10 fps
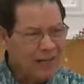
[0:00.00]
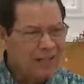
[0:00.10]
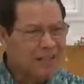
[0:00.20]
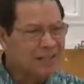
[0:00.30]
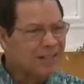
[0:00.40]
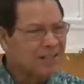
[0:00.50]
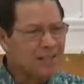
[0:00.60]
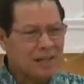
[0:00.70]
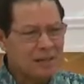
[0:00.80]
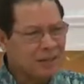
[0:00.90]
against
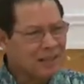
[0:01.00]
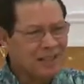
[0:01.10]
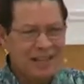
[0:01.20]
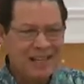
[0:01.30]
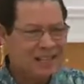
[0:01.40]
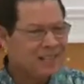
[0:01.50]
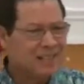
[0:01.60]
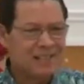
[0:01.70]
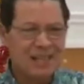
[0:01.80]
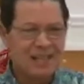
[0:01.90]
itself can I
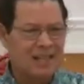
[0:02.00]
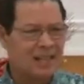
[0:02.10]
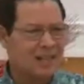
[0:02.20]
stand?